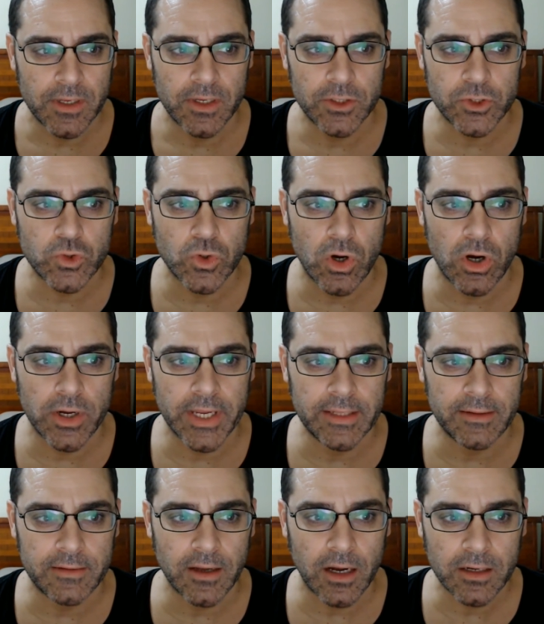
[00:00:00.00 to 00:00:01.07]
A strong
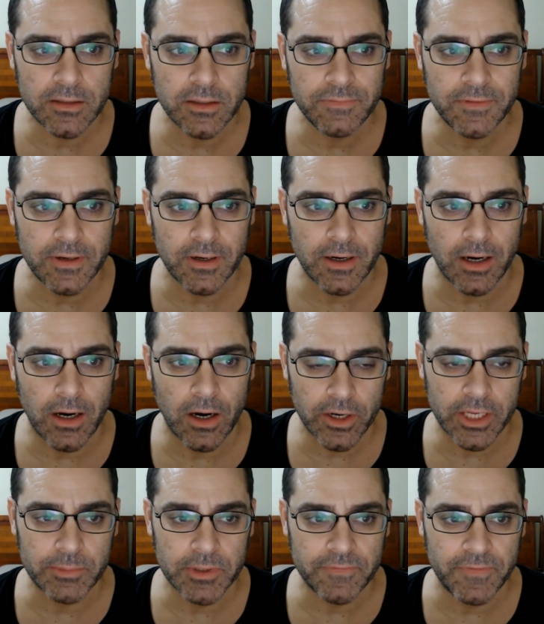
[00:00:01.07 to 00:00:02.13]
inductive
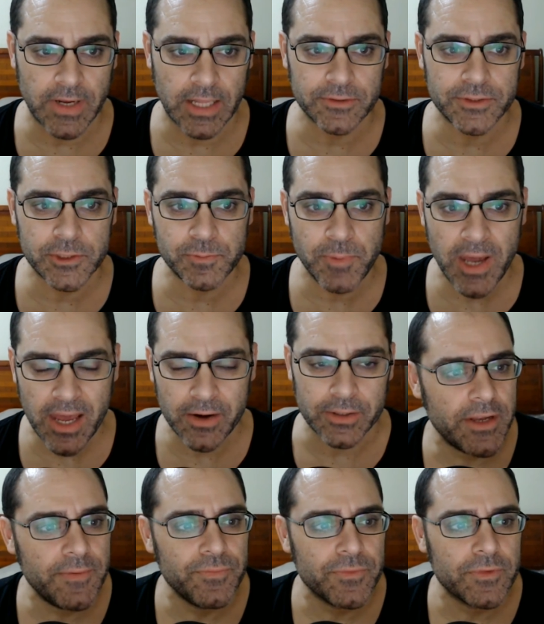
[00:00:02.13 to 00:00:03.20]
argument follows this
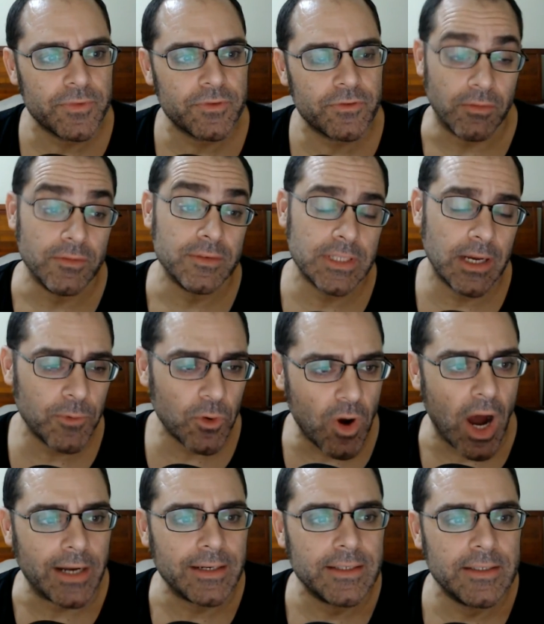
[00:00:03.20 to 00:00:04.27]
pattern. So, number
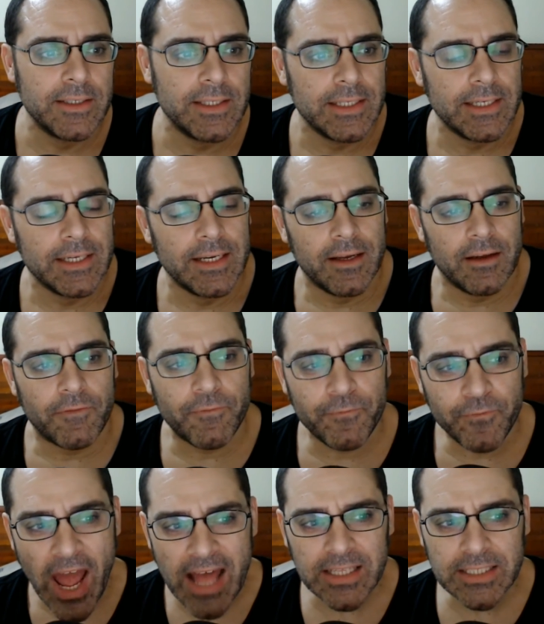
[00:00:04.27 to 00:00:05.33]
one,
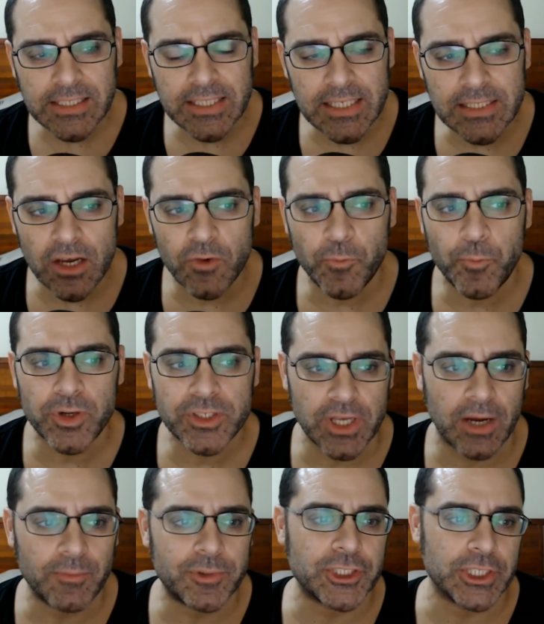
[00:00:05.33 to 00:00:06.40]
fallacies of
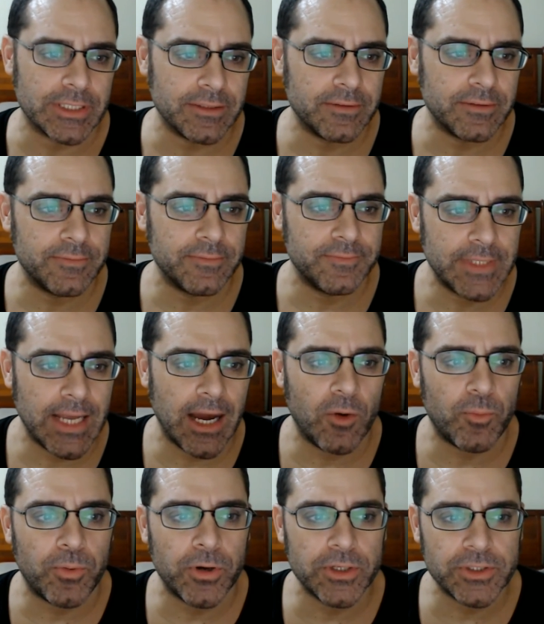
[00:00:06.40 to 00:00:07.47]
presumption. Now,
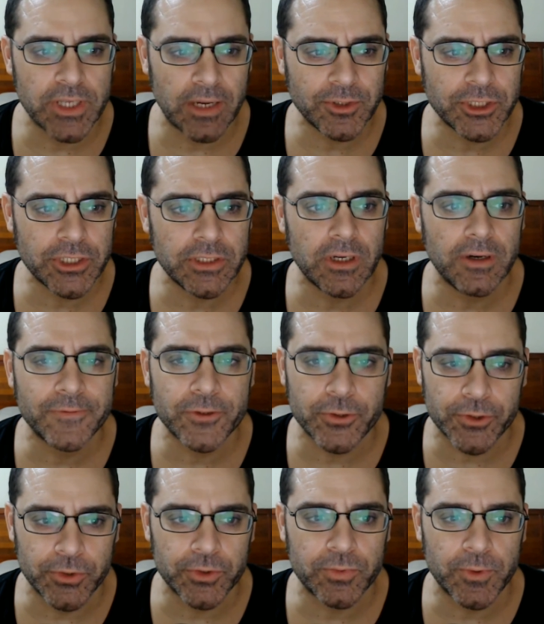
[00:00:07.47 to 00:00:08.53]
presumption of
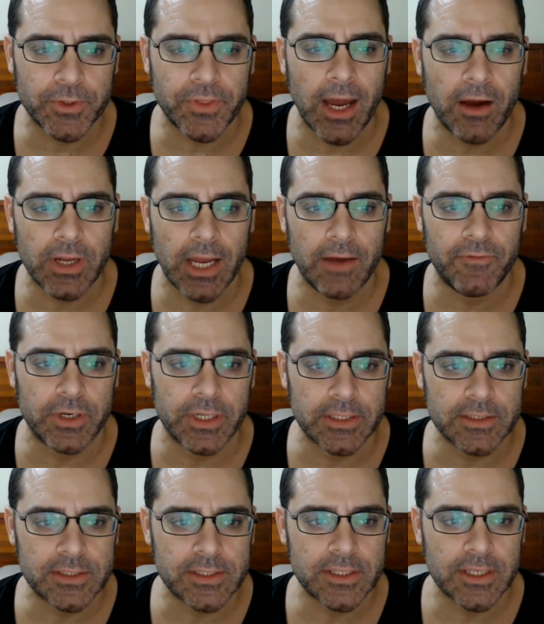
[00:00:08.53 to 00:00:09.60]
truth without
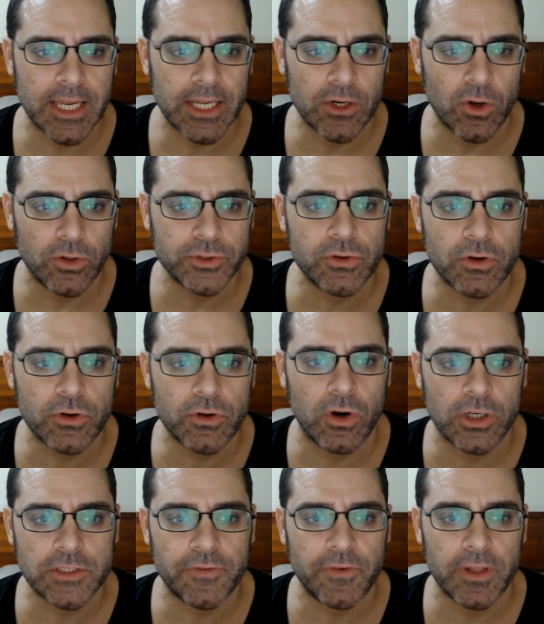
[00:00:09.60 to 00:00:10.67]
evidence can also
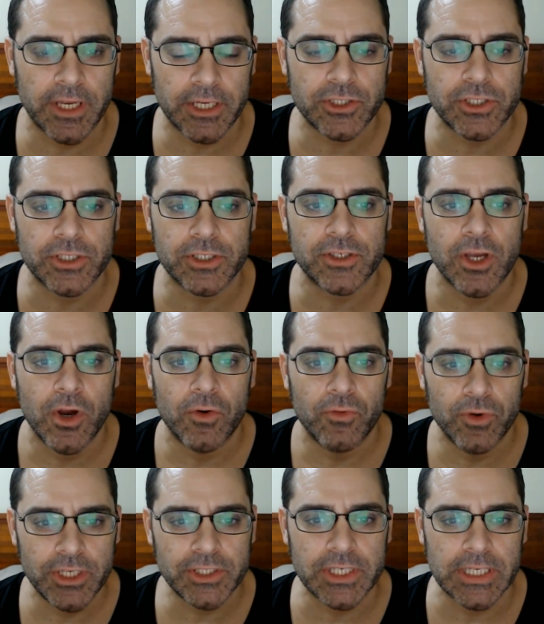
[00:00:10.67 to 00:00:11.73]
cause fallacious
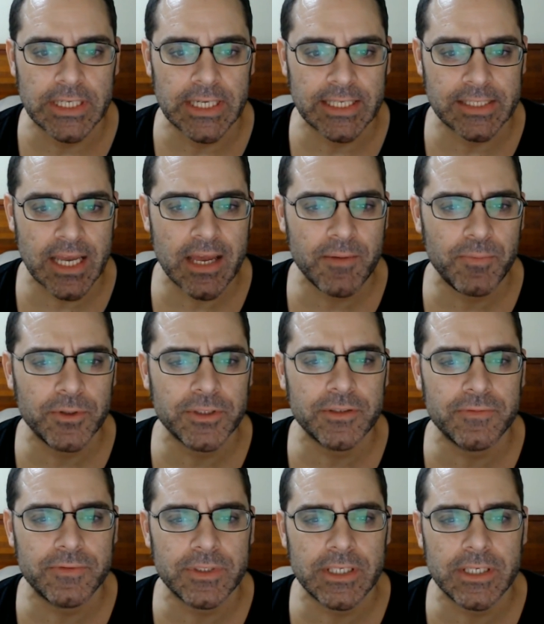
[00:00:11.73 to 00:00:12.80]
reasoning. Examples
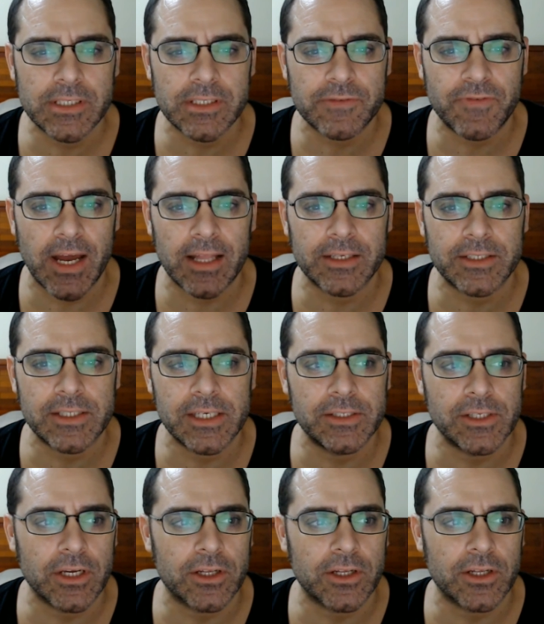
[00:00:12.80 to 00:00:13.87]
of these
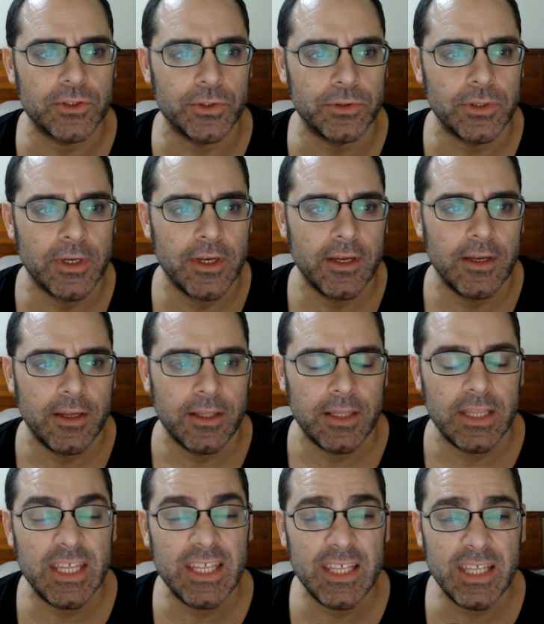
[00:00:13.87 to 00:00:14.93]
fallacies include
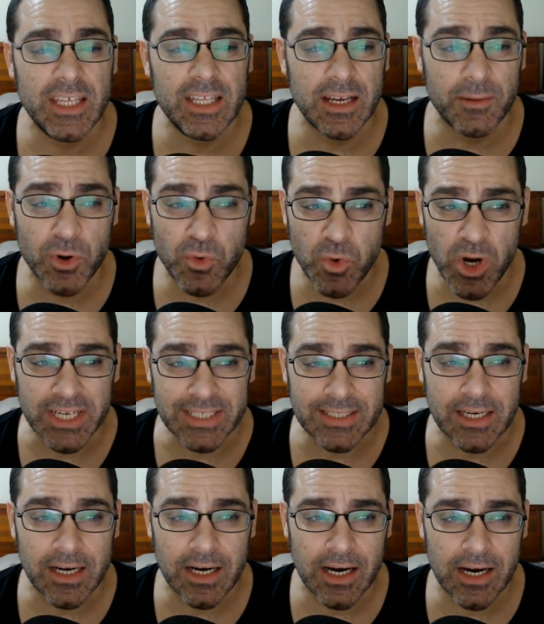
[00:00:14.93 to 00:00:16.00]
the number one,
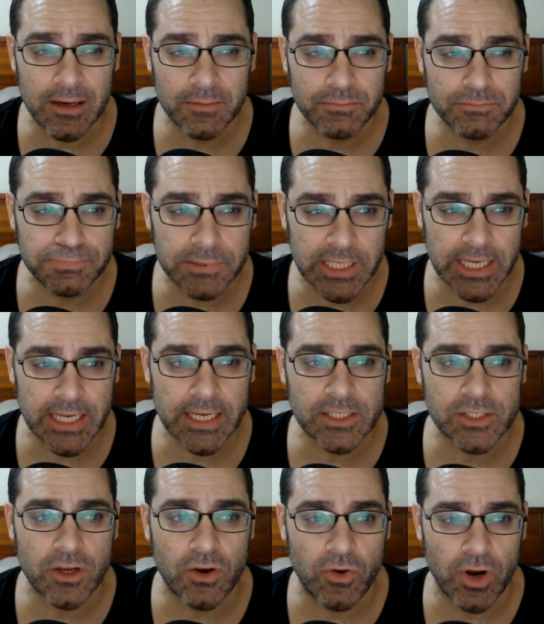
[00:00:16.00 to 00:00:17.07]

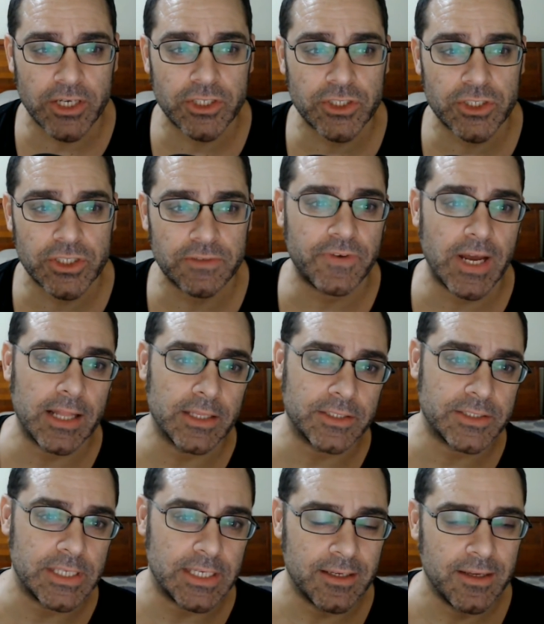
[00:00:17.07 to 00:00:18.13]
complex question
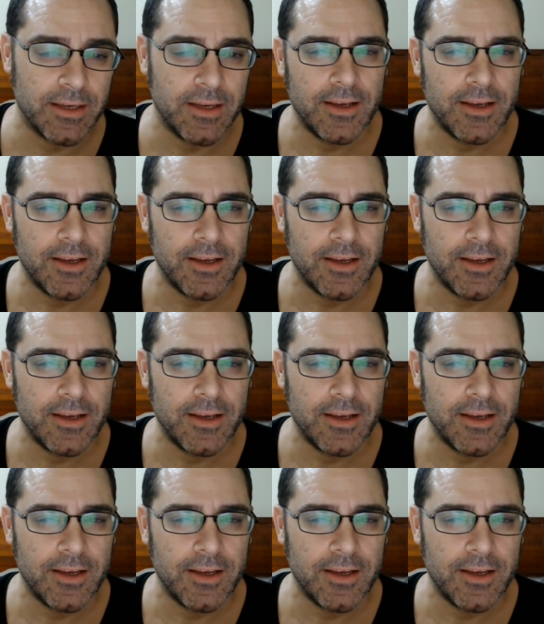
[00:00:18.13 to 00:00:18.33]
fallacy.